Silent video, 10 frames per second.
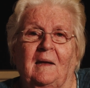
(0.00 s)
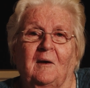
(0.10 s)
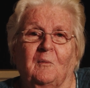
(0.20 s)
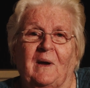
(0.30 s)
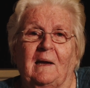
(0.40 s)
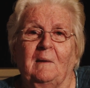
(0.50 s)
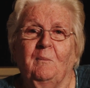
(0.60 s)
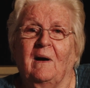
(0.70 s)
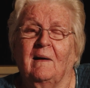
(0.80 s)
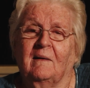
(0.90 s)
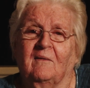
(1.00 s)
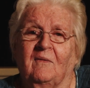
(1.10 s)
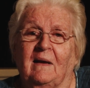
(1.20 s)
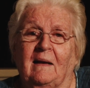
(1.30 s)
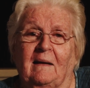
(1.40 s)
in a way. Part of
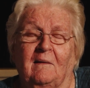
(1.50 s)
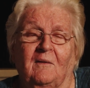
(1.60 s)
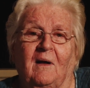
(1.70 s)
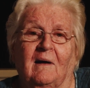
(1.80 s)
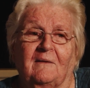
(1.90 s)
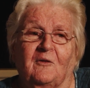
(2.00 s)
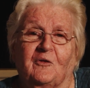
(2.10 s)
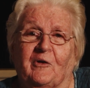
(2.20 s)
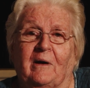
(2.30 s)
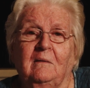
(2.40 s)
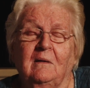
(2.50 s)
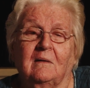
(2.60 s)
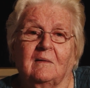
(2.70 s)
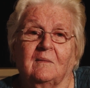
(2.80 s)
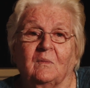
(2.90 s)
the island got struck.
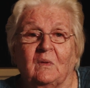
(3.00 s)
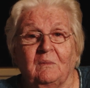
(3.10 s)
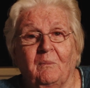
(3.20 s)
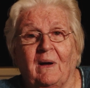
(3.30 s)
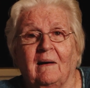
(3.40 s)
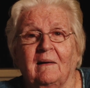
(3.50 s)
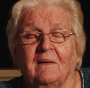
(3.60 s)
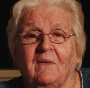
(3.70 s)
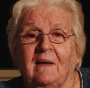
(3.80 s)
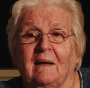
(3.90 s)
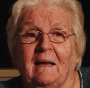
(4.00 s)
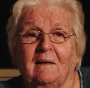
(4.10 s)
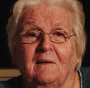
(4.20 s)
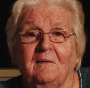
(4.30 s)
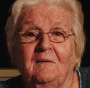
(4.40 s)
Part of the
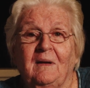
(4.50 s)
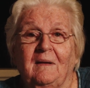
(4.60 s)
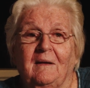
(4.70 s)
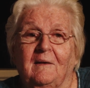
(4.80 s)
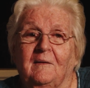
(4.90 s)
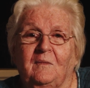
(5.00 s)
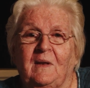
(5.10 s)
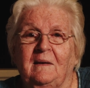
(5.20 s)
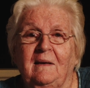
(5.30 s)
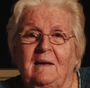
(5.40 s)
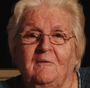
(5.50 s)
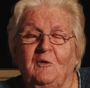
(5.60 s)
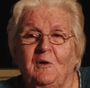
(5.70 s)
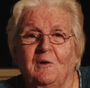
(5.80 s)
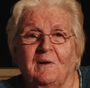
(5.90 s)
island didn't
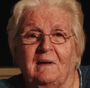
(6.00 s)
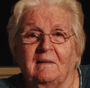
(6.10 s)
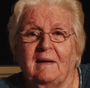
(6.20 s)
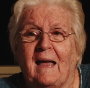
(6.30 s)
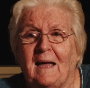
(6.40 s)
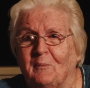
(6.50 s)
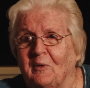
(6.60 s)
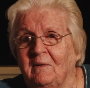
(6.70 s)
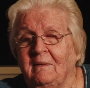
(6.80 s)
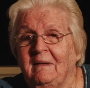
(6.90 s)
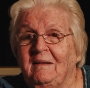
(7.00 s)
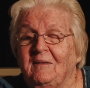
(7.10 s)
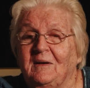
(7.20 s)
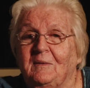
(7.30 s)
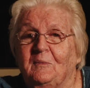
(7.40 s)
even know it had happened.
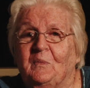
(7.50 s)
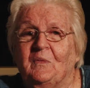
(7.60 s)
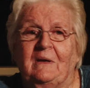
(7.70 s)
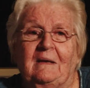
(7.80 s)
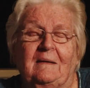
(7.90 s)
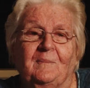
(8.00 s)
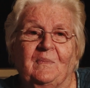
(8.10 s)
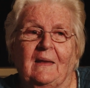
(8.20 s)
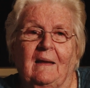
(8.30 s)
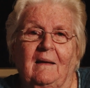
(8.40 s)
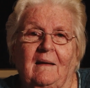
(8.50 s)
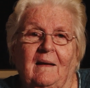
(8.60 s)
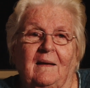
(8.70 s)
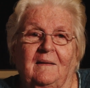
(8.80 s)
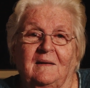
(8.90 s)
But
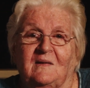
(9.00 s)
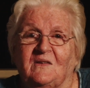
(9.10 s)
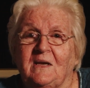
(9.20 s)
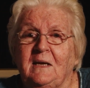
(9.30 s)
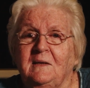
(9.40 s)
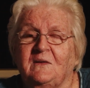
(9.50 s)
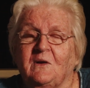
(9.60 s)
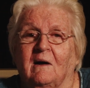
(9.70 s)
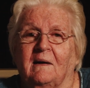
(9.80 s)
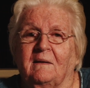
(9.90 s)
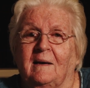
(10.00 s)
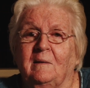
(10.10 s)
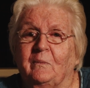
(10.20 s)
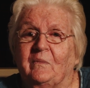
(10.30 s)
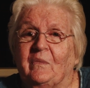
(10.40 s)
the seas got
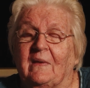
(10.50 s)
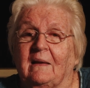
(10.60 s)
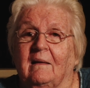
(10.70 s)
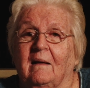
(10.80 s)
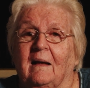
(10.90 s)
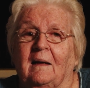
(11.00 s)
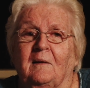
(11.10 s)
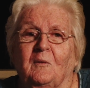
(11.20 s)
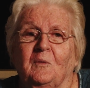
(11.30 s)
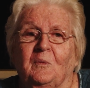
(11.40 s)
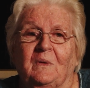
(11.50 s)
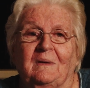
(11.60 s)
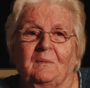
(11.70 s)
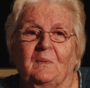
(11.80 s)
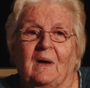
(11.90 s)
up, and
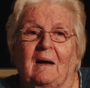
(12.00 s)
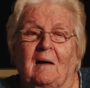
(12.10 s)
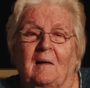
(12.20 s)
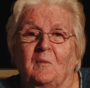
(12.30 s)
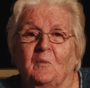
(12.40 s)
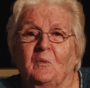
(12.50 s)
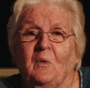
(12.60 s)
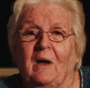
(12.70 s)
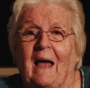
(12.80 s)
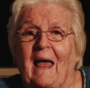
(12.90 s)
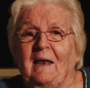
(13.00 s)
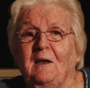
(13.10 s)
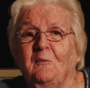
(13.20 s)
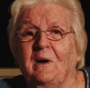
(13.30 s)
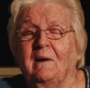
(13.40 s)
um,
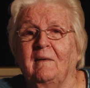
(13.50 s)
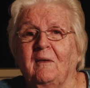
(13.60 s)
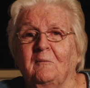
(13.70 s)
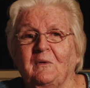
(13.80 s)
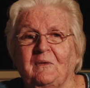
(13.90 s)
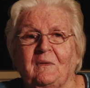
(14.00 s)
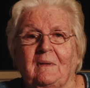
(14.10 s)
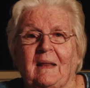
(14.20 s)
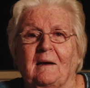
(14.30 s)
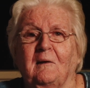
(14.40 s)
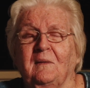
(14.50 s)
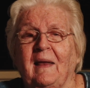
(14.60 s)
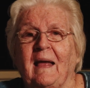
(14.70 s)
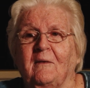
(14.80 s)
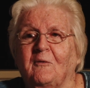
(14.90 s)
anywhere that was they could
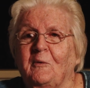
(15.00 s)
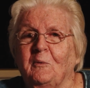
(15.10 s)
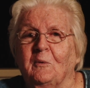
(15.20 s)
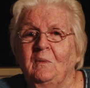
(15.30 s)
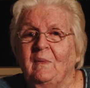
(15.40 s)
get through,